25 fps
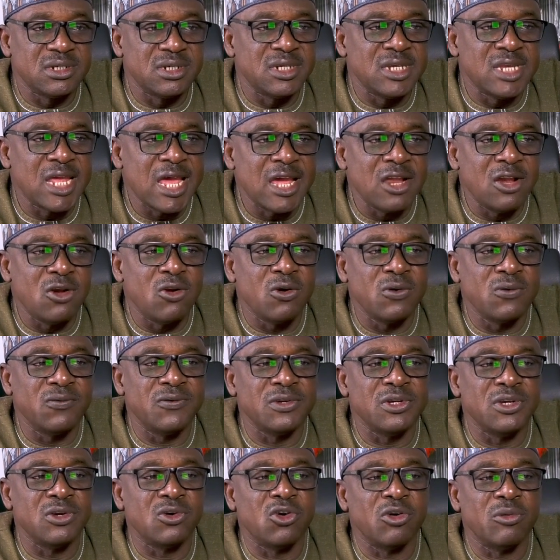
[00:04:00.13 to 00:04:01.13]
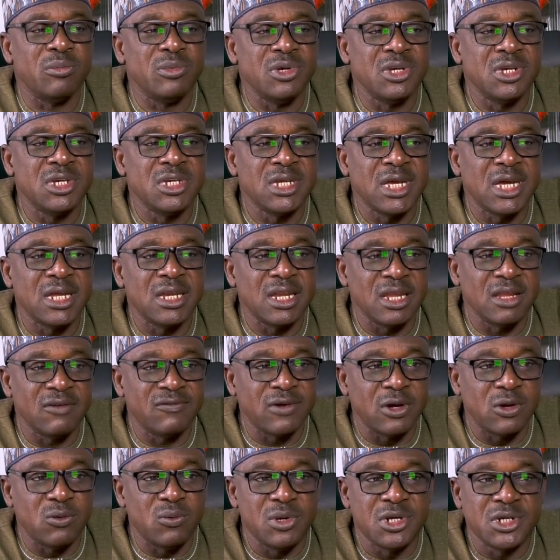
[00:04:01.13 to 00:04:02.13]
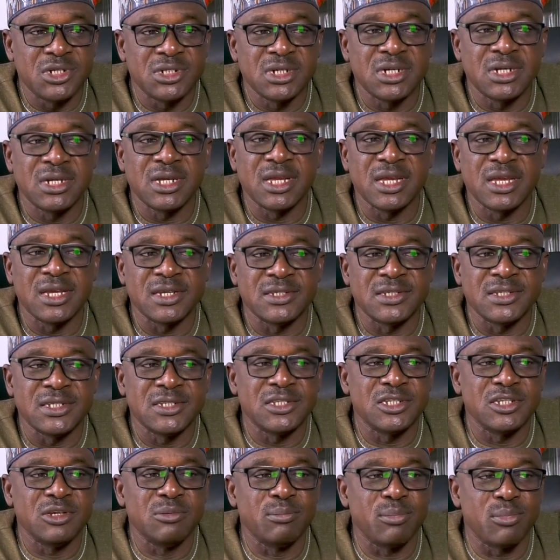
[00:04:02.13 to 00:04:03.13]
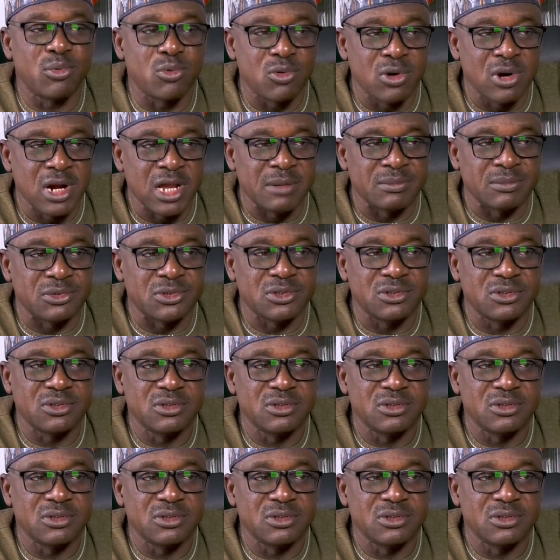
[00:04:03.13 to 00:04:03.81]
dialogue with the community and evaluation existing programs,